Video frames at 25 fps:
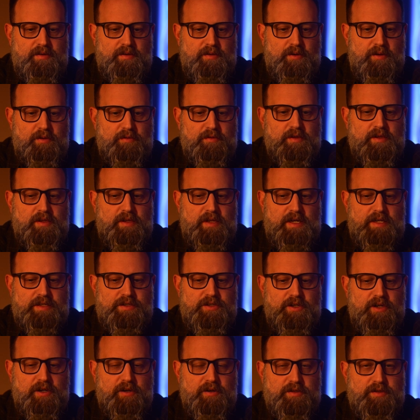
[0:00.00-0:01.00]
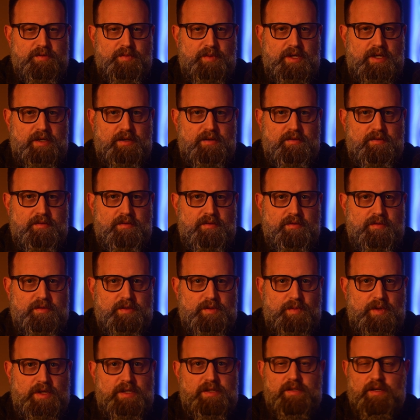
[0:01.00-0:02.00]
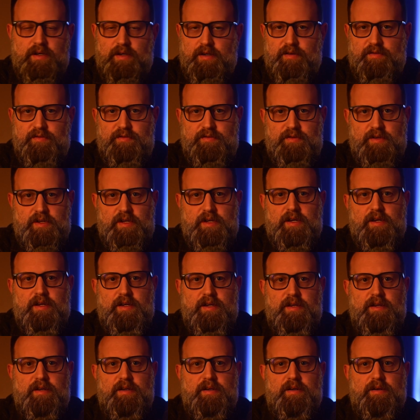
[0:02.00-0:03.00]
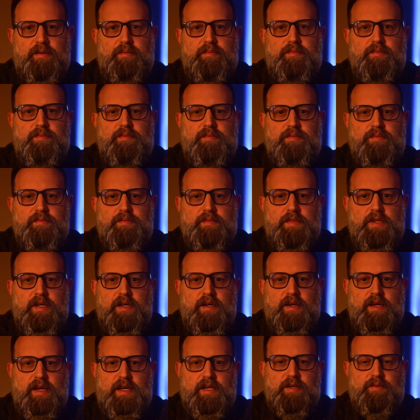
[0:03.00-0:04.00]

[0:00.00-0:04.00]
over the last year, it's been tough, and I had